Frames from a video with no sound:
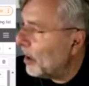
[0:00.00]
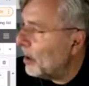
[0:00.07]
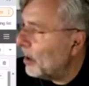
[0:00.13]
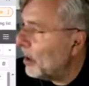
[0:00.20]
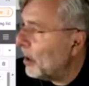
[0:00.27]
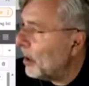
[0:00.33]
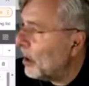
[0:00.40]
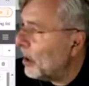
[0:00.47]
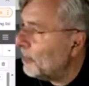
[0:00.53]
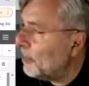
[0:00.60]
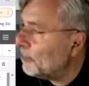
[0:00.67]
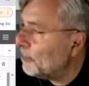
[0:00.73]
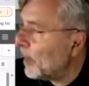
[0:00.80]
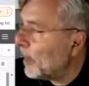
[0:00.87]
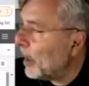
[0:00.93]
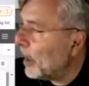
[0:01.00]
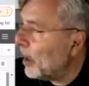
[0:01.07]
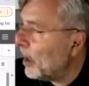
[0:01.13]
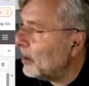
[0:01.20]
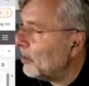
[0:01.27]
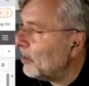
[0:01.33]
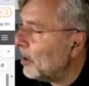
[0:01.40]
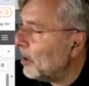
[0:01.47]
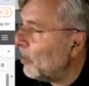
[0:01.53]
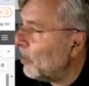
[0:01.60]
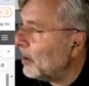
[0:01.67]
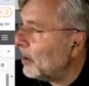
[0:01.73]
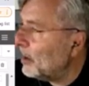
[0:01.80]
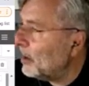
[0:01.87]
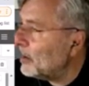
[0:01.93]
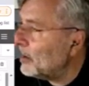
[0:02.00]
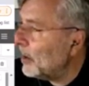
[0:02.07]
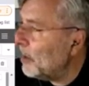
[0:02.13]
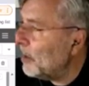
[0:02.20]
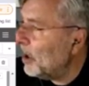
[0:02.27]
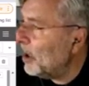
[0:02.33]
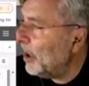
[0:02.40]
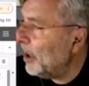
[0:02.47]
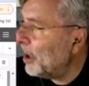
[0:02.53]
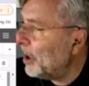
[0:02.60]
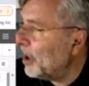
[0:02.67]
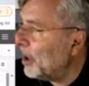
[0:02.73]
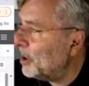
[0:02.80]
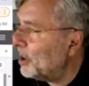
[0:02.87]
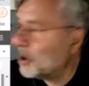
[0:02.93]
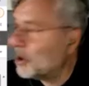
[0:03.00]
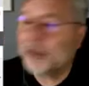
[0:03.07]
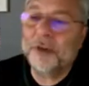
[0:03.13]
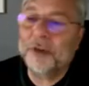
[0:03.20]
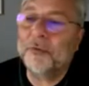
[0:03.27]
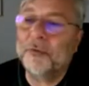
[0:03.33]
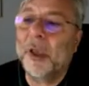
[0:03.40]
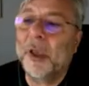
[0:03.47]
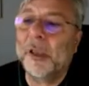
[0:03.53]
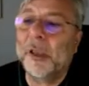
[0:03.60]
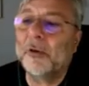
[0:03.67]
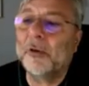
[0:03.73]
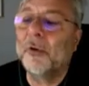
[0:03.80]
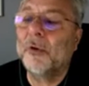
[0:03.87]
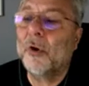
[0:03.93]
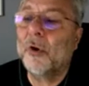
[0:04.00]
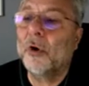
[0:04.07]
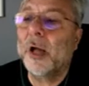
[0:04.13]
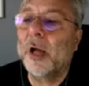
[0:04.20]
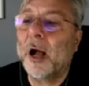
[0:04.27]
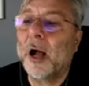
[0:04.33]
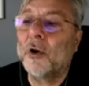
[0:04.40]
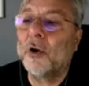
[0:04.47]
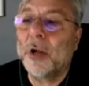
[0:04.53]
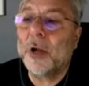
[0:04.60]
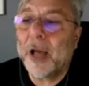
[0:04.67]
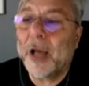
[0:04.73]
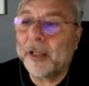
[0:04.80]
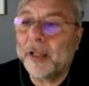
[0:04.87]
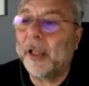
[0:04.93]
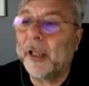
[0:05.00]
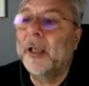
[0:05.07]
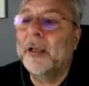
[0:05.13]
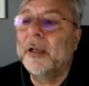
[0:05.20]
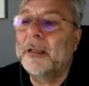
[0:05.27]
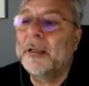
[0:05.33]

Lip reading: I don't know what is the name in English. In Romanian, we call accolade.